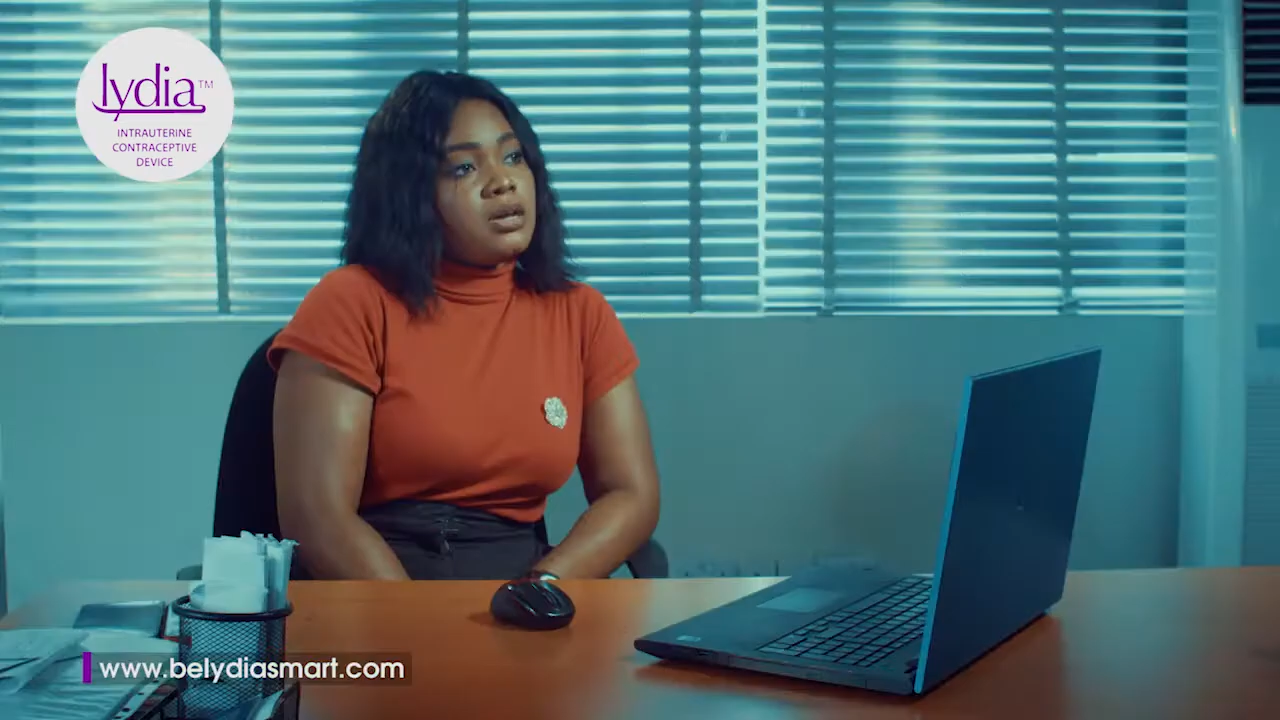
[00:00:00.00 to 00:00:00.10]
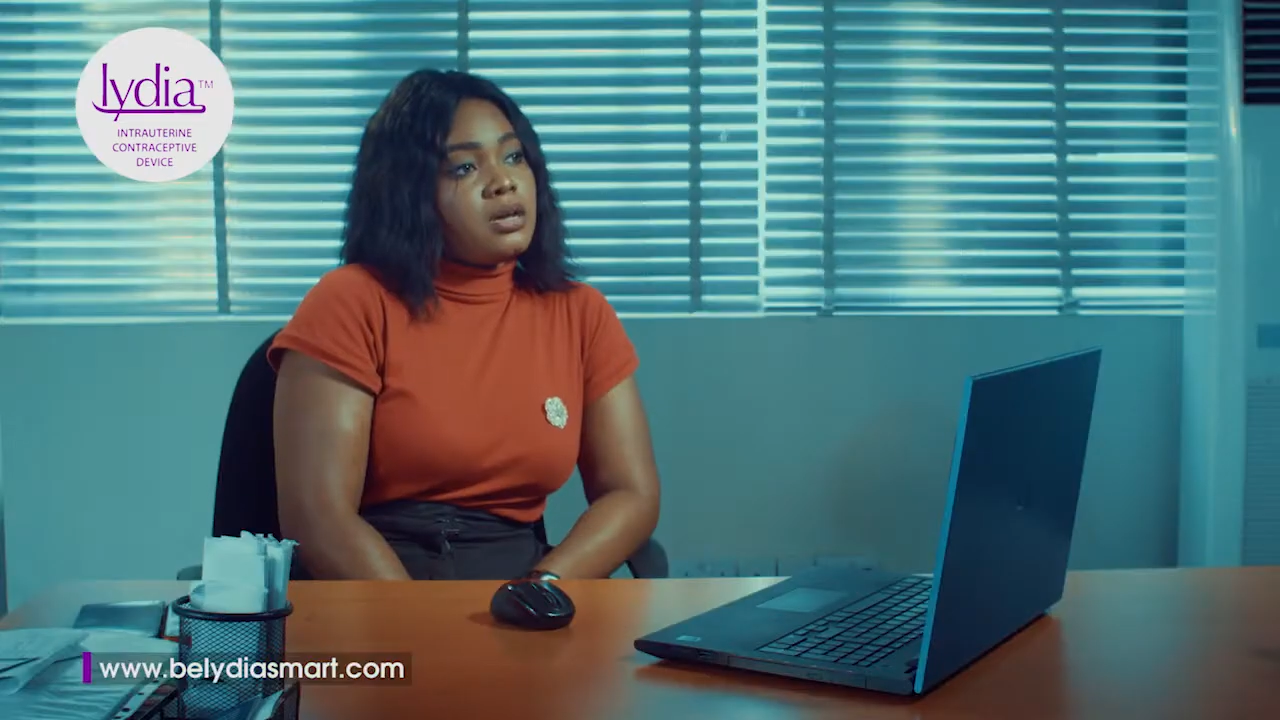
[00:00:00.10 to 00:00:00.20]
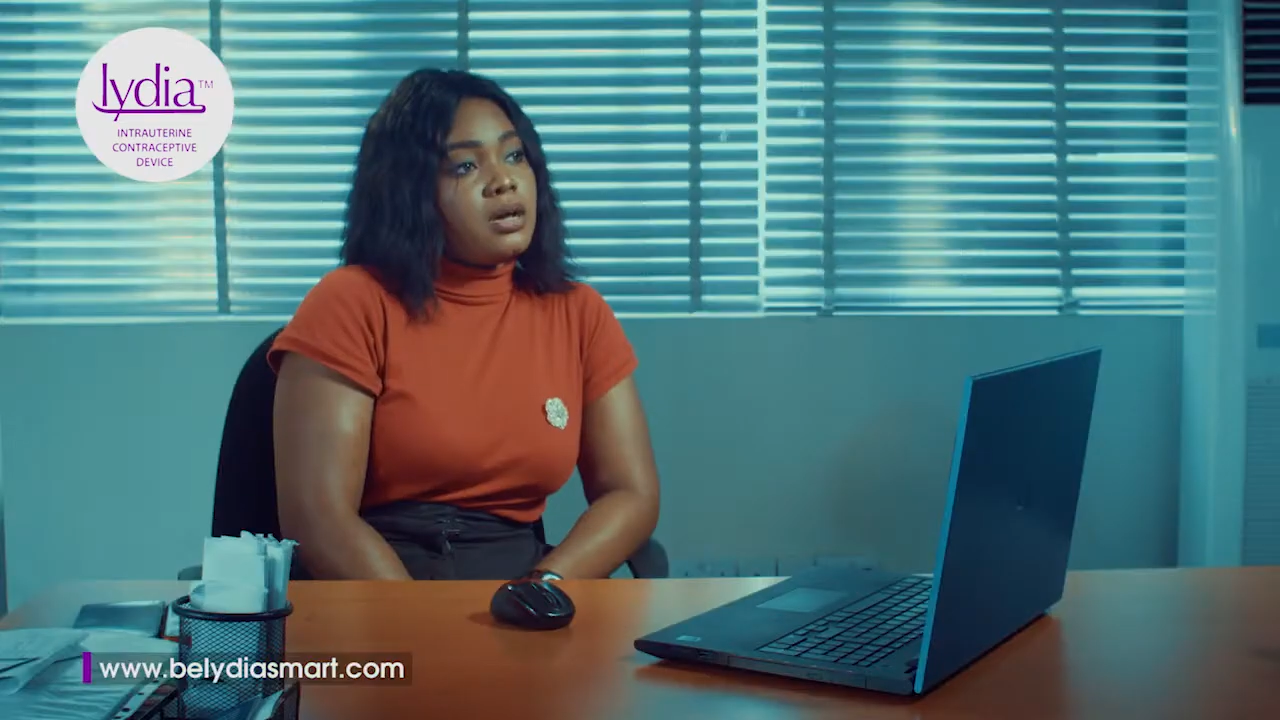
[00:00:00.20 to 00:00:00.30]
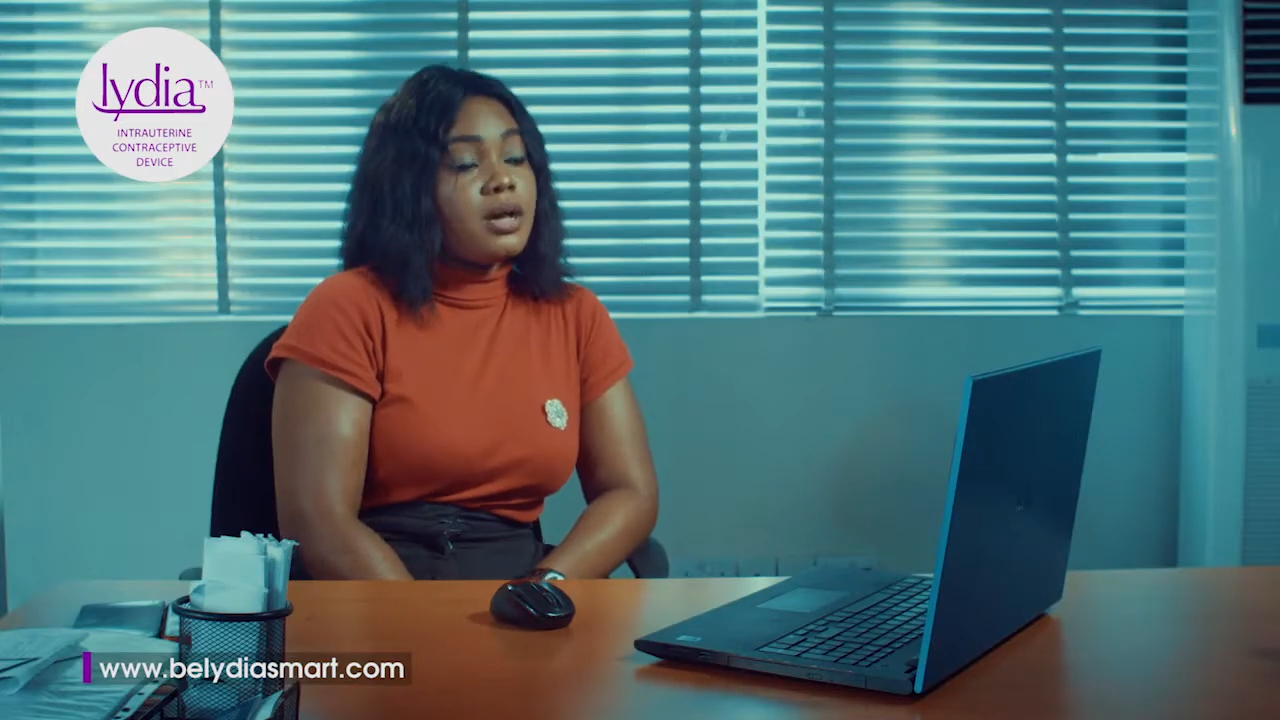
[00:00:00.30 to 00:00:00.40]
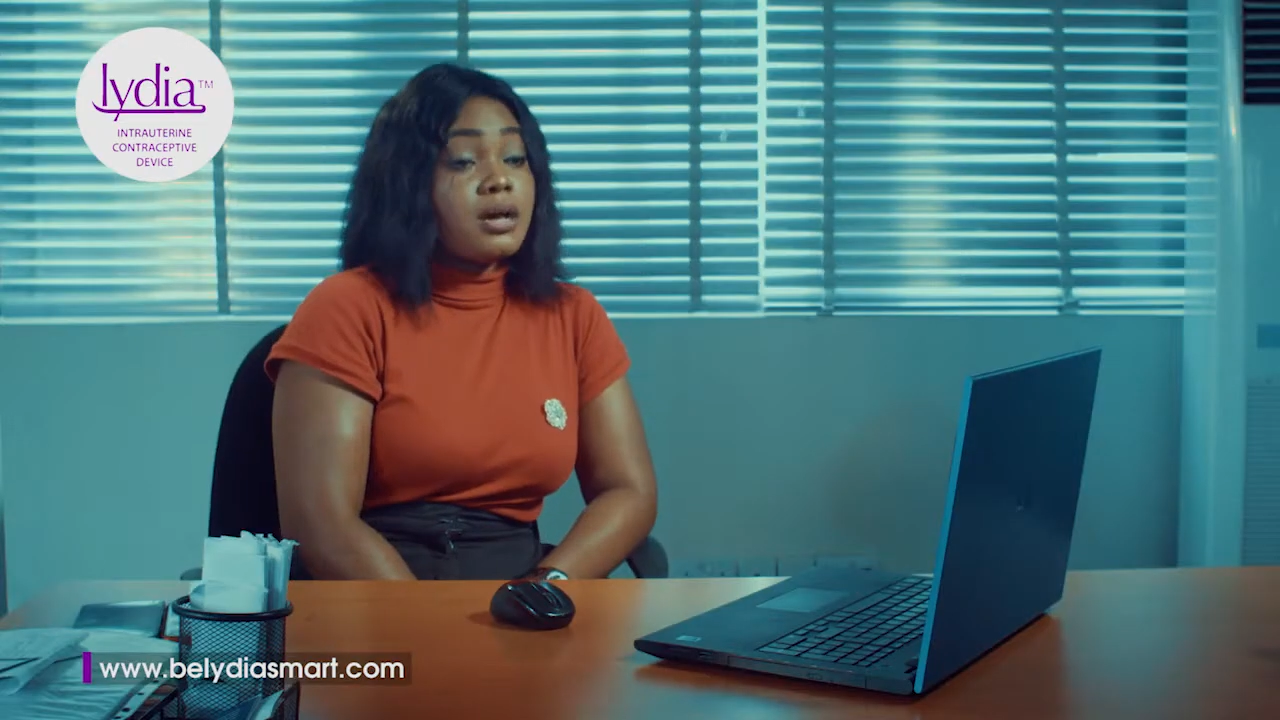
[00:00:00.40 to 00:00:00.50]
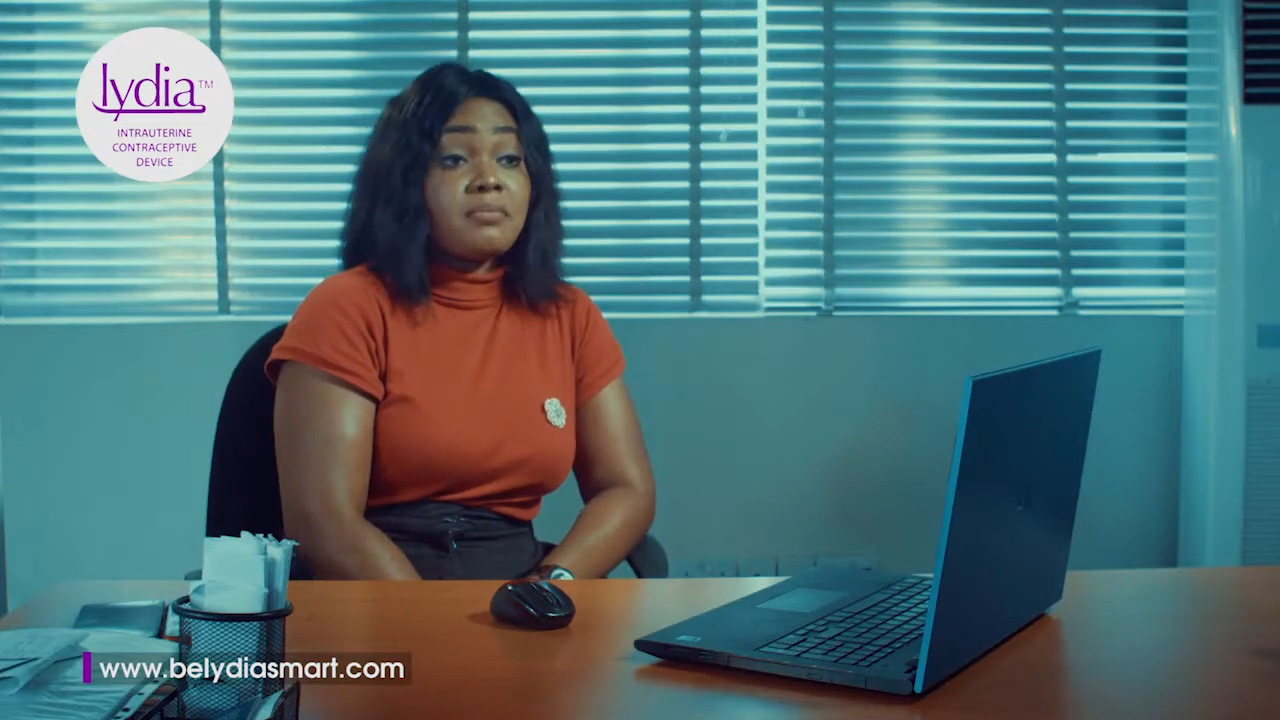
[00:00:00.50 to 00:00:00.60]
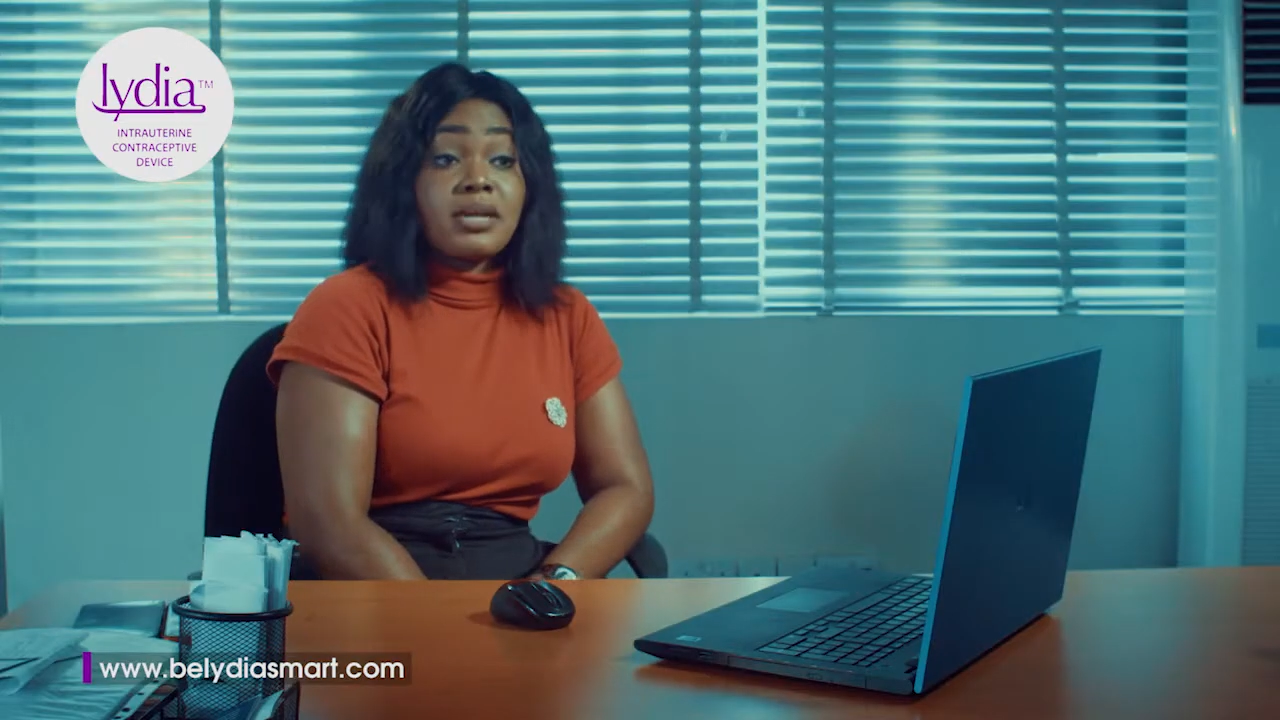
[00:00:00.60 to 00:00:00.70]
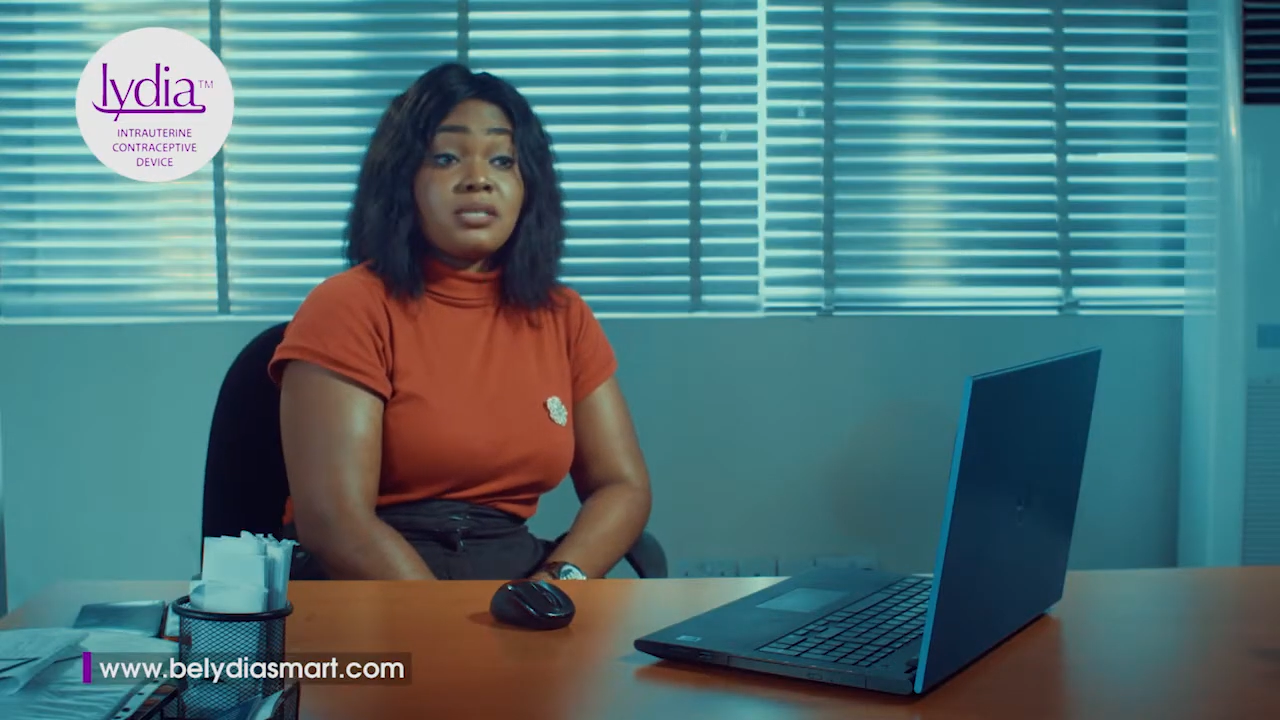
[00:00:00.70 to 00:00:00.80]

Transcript: My